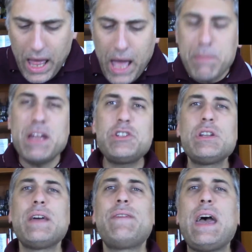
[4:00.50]
I mentioned
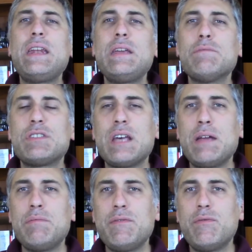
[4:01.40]
I've had a
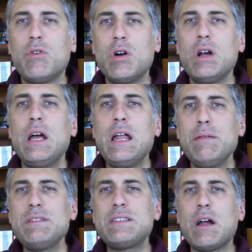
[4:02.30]
Nemosine before.
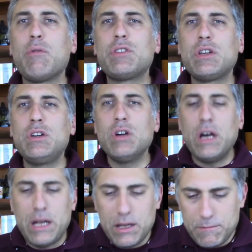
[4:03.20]
Let me start with the
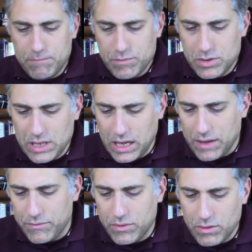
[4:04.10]
good. Take
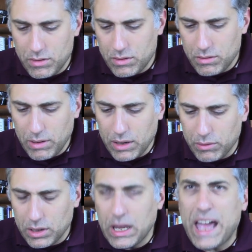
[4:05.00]
a
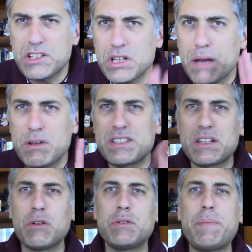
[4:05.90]
well, actually, I'm going to
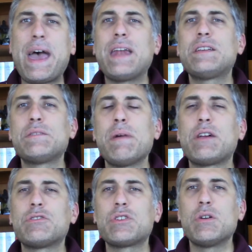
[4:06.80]
start with the bad because the
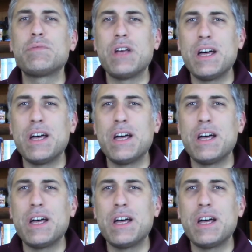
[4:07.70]
microscope's